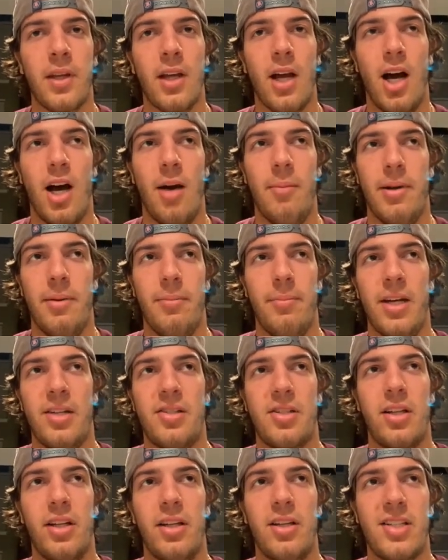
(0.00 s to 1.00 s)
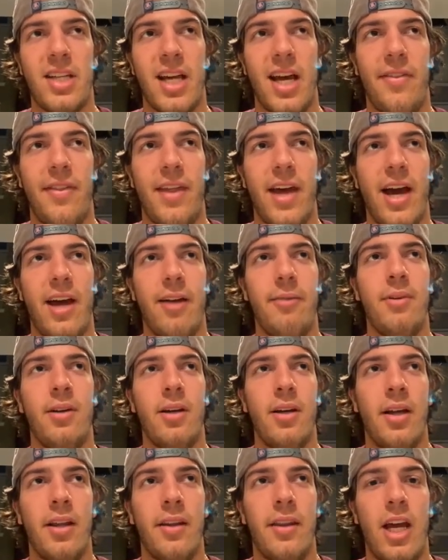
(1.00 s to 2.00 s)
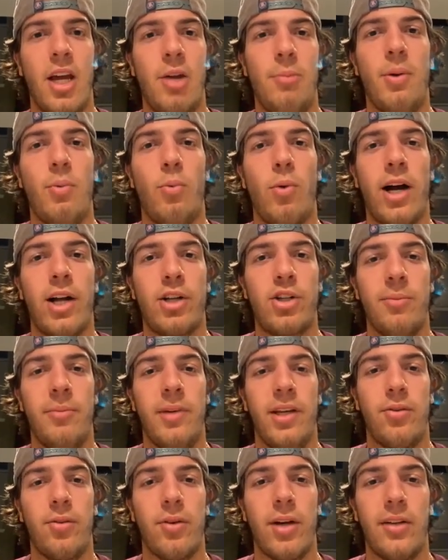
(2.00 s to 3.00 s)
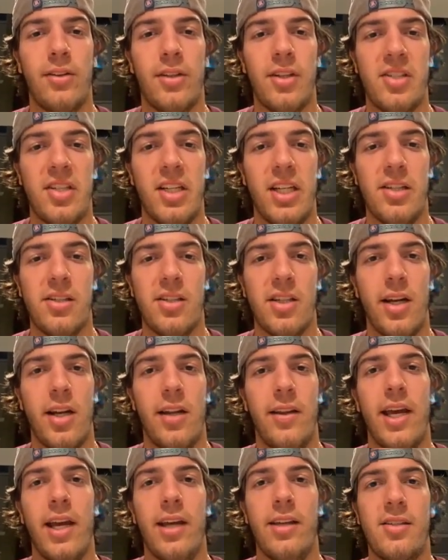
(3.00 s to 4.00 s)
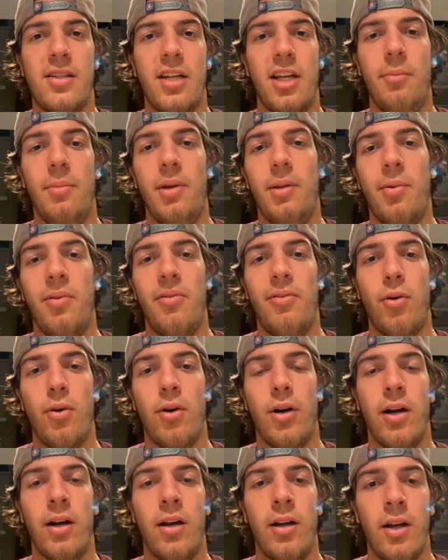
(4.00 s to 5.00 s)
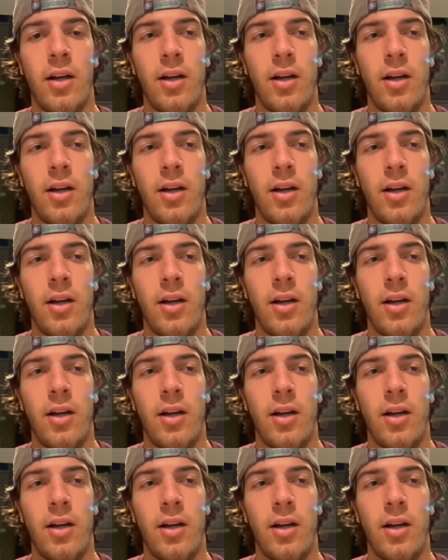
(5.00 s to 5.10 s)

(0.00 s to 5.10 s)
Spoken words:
and basically said that they had been watching me throughout the season and they had seen me before